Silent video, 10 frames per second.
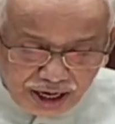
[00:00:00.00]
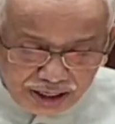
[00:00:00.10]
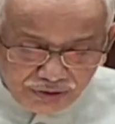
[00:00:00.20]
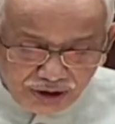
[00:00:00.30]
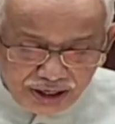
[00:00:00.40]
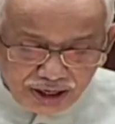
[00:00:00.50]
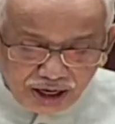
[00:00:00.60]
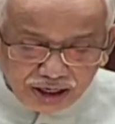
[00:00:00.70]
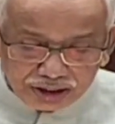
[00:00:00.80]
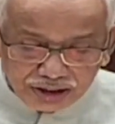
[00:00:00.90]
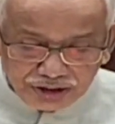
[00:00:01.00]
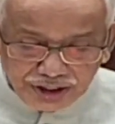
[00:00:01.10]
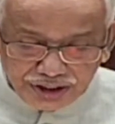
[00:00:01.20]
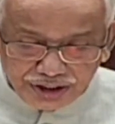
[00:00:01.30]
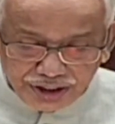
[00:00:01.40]
annually under this
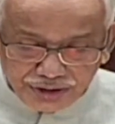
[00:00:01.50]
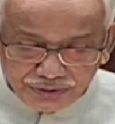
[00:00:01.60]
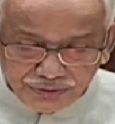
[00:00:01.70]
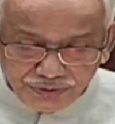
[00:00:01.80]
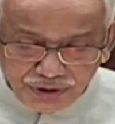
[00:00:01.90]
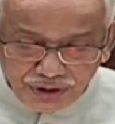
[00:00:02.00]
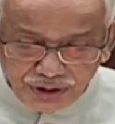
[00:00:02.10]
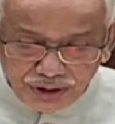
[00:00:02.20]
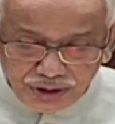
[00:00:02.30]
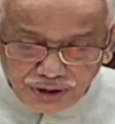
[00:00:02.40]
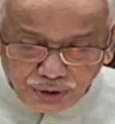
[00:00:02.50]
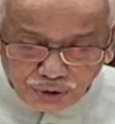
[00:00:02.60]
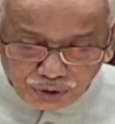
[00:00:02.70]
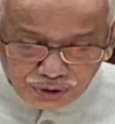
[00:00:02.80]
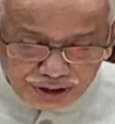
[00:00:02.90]
initiative.
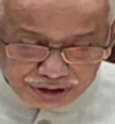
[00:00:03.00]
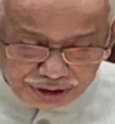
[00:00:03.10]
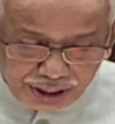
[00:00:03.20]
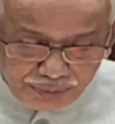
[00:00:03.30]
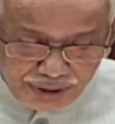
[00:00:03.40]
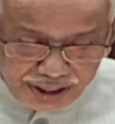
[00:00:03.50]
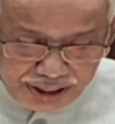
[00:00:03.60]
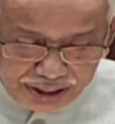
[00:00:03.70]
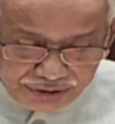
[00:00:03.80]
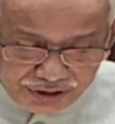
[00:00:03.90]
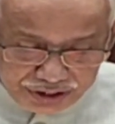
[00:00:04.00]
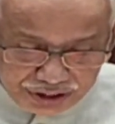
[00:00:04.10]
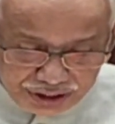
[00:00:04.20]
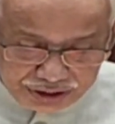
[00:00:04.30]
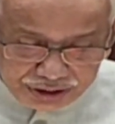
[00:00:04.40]
Due to these timely
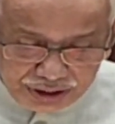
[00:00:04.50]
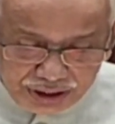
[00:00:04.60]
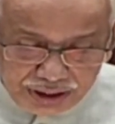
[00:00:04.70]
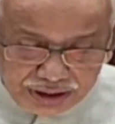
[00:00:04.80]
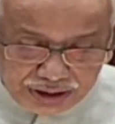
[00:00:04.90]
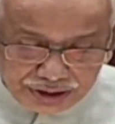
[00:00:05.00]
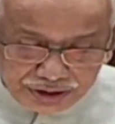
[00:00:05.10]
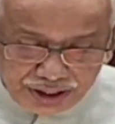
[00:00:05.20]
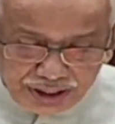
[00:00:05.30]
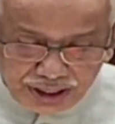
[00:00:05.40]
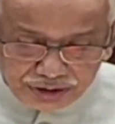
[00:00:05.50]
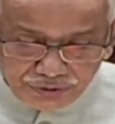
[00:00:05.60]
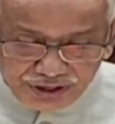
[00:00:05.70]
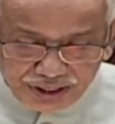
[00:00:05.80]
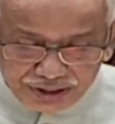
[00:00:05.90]
interventions, the state has
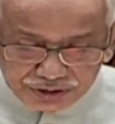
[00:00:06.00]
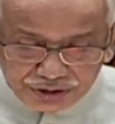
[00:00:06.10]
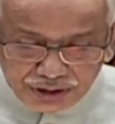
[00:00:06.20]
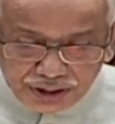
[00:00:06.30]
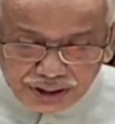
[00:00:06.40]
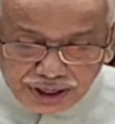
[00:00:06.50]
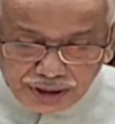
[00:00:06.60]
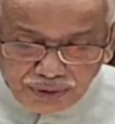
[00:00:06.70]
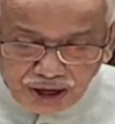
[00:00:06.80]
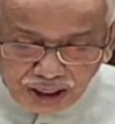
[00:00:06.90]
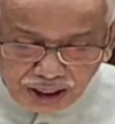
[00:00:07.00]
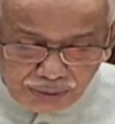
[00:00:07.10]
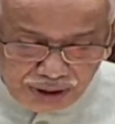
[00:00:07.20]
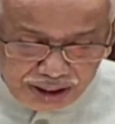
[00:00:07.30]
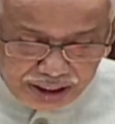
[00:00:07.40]
witnessed remarkable